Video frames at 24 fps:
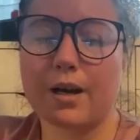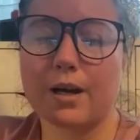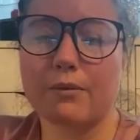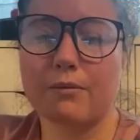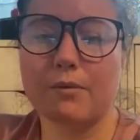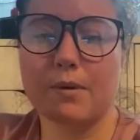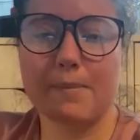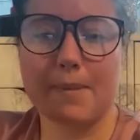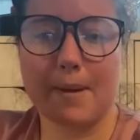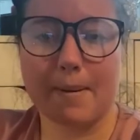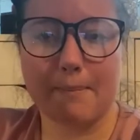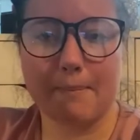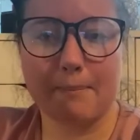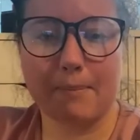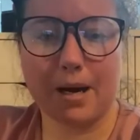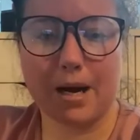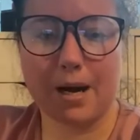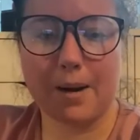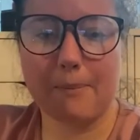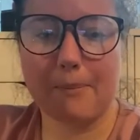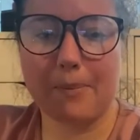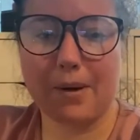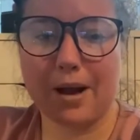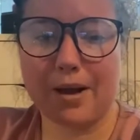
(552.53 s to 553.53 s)

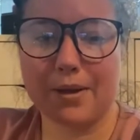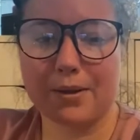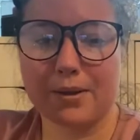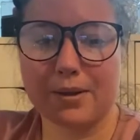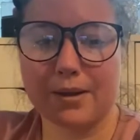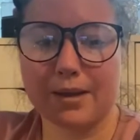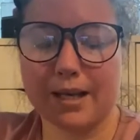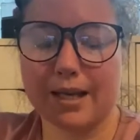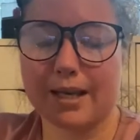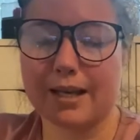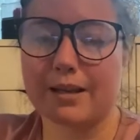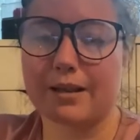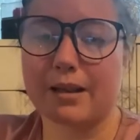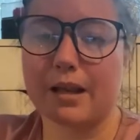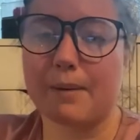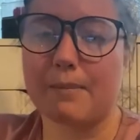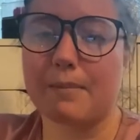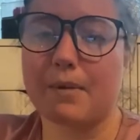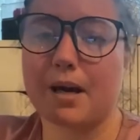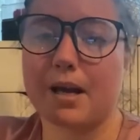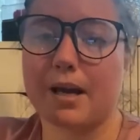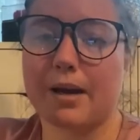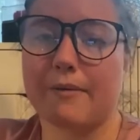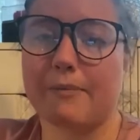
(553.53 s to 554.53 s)
Remember, but I think that
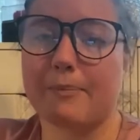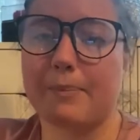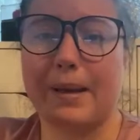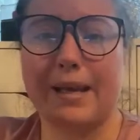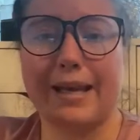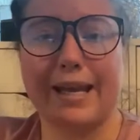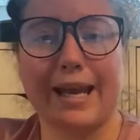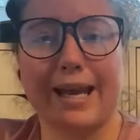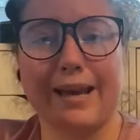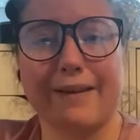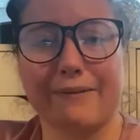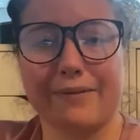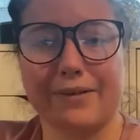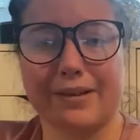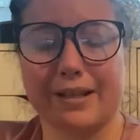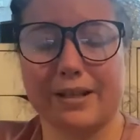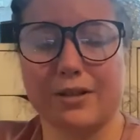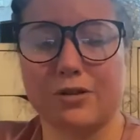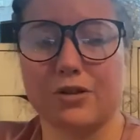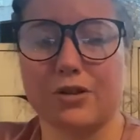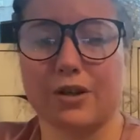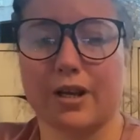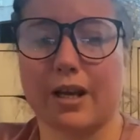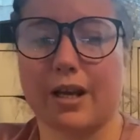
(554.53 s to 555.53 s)
might have been it for
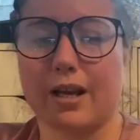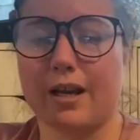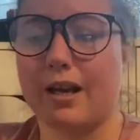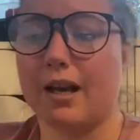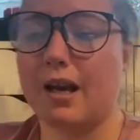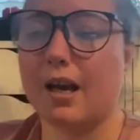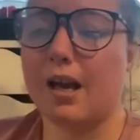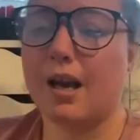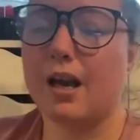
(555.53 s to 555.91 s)
this year.